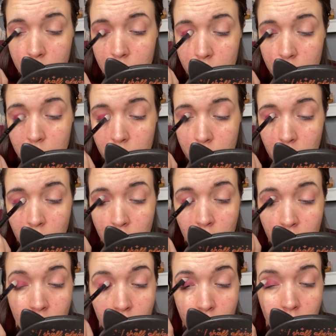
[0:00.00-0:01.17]

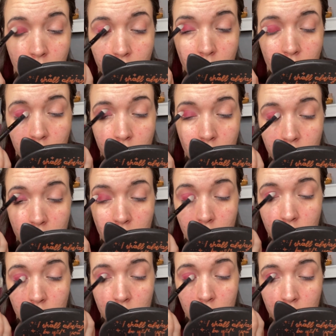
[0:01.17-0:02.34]

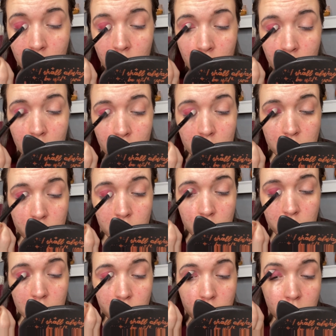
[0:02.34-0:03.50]

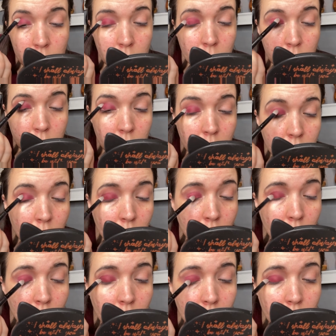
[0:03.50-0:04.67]

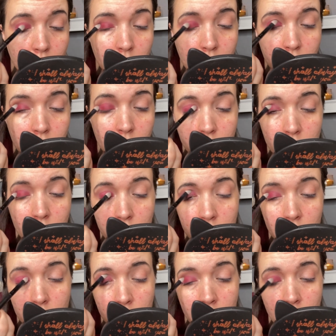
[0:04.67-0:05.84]

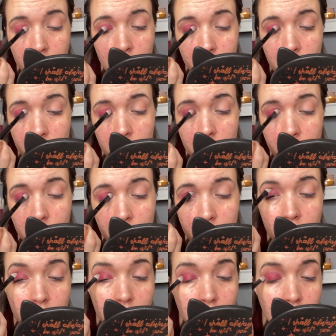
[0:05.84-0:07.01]

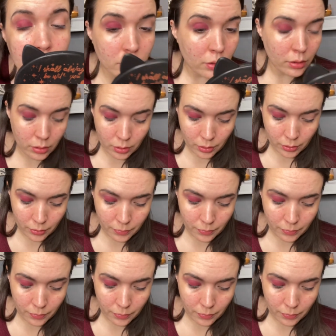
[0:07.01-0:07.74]
[no speech]